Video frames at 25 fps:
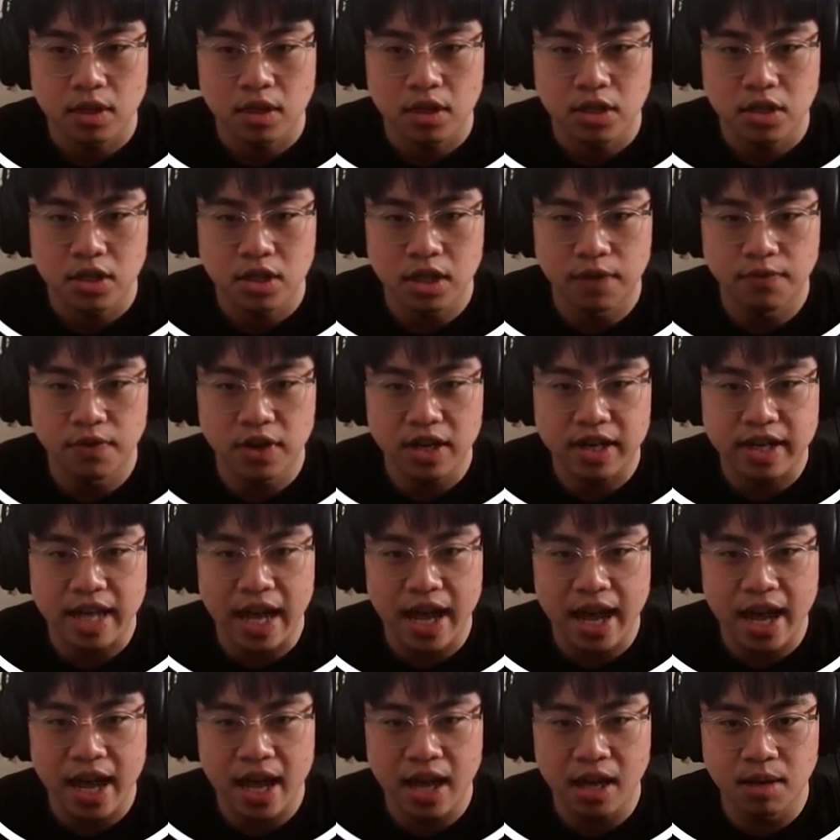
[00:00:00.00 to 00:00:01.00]
Shovel
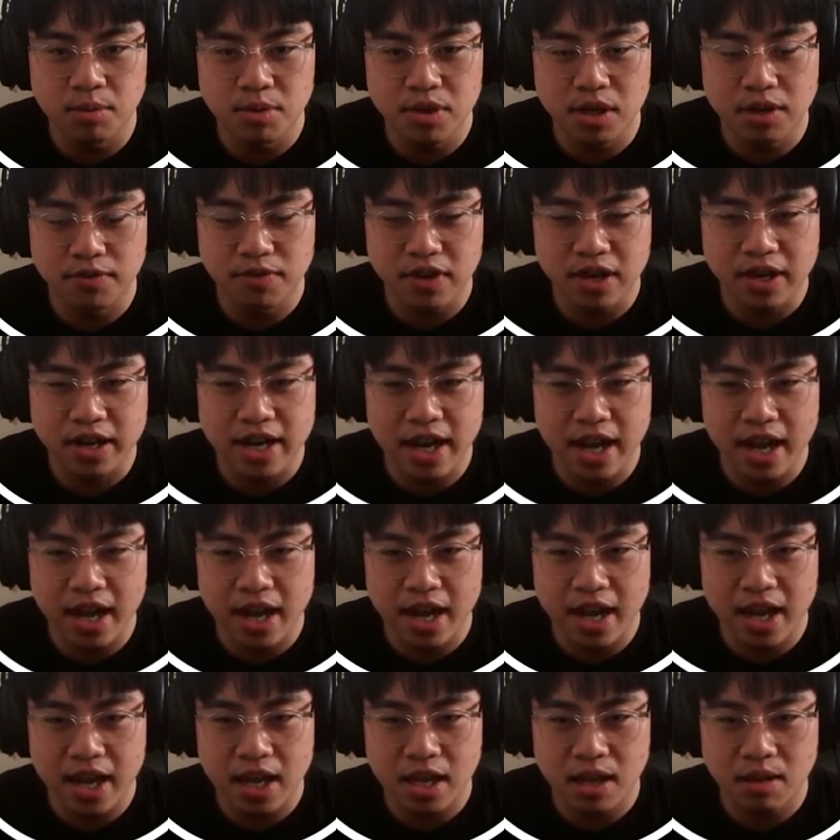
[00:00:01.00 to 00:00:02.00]
time, shovel
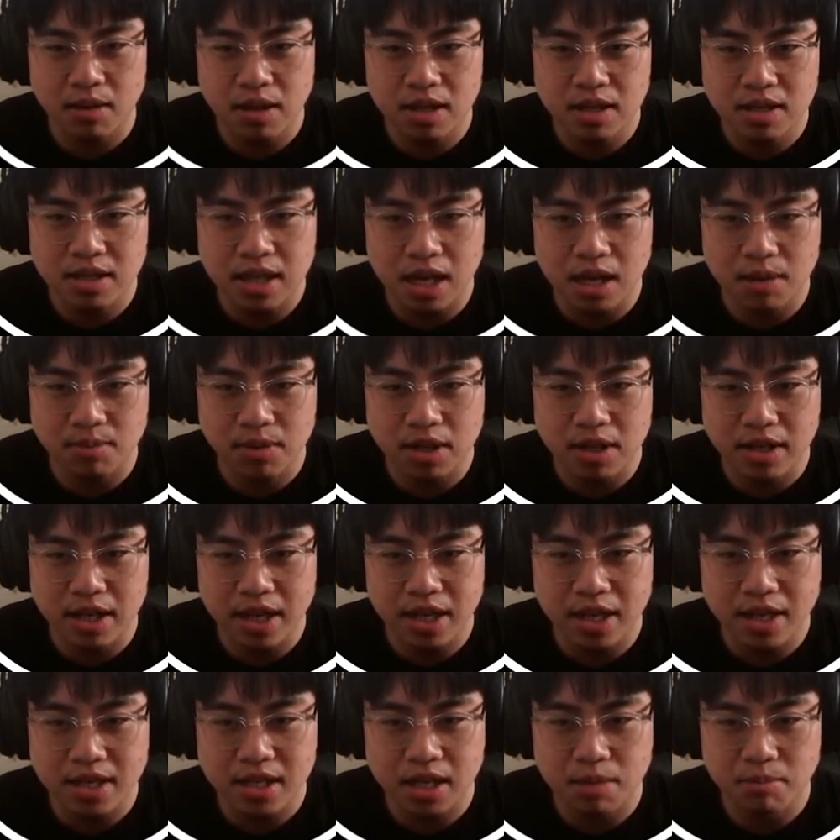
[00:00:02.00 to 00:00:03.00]
time. It's time to
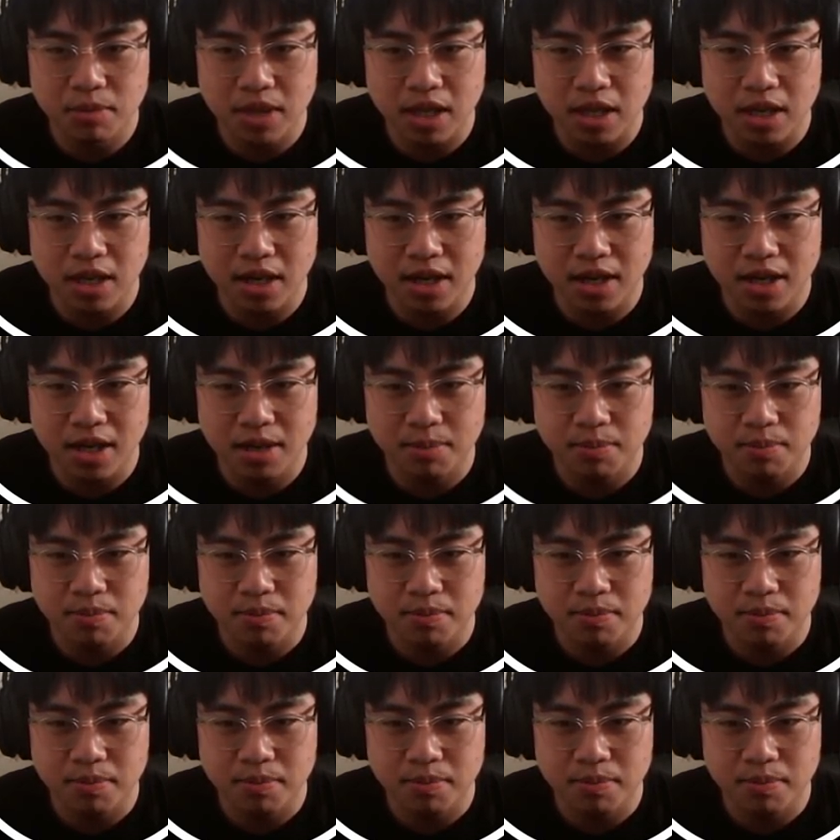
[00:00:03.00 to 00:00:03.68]
dig something up.